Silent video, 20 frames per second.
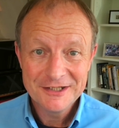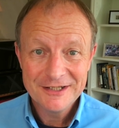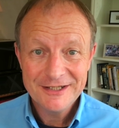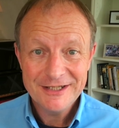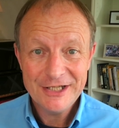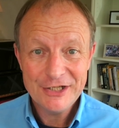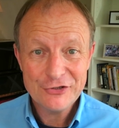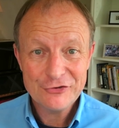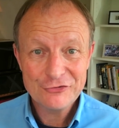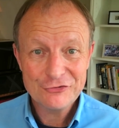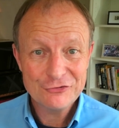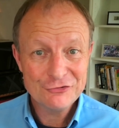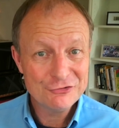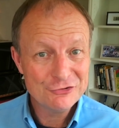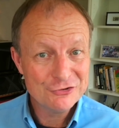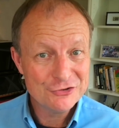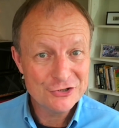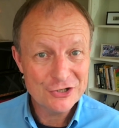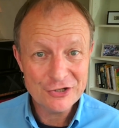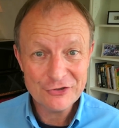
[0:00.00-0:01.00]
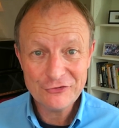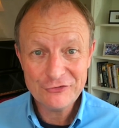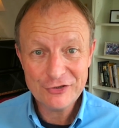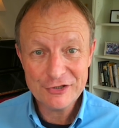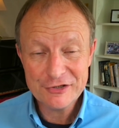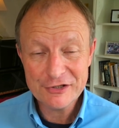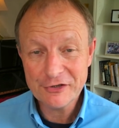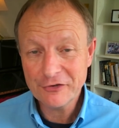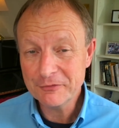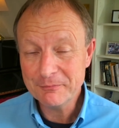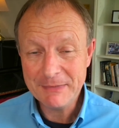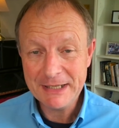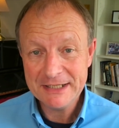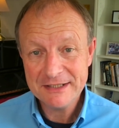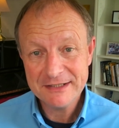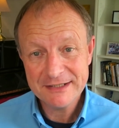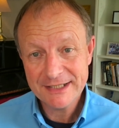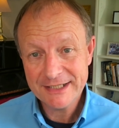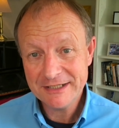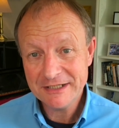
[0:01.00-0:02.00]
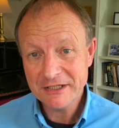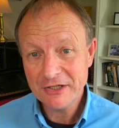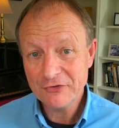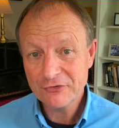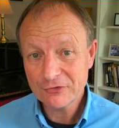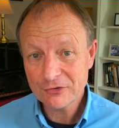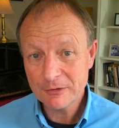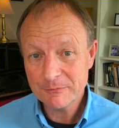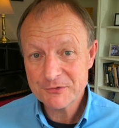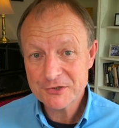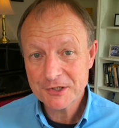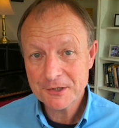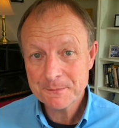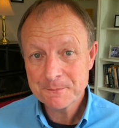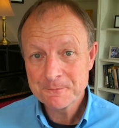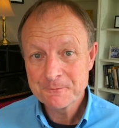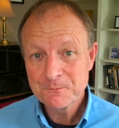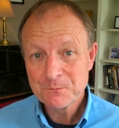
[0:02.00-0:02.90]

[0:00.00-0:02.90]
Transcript: It's not something that's mandated in Scripture.